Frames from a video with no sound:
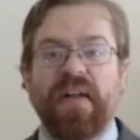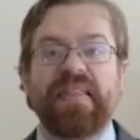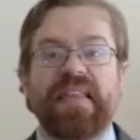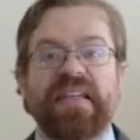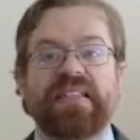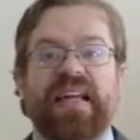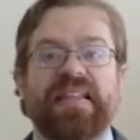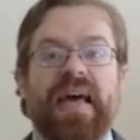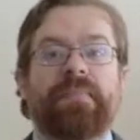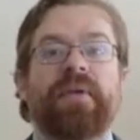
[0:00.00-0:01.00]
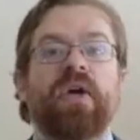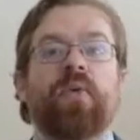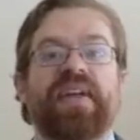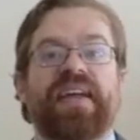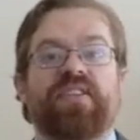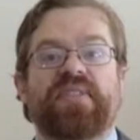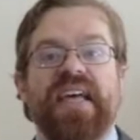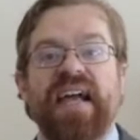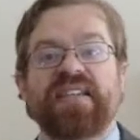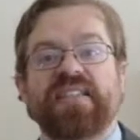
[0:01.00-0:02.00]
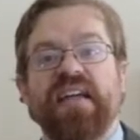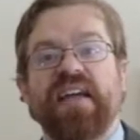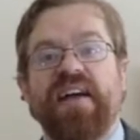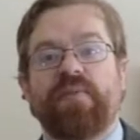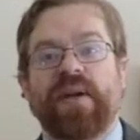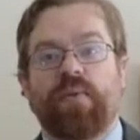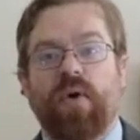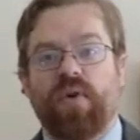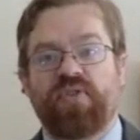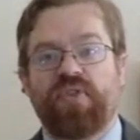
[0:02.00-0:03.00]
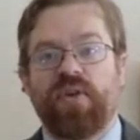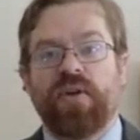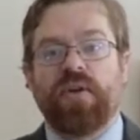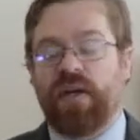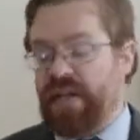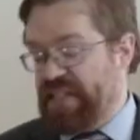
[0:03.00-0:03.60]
things like that. When you get to attacks, everybody rolls an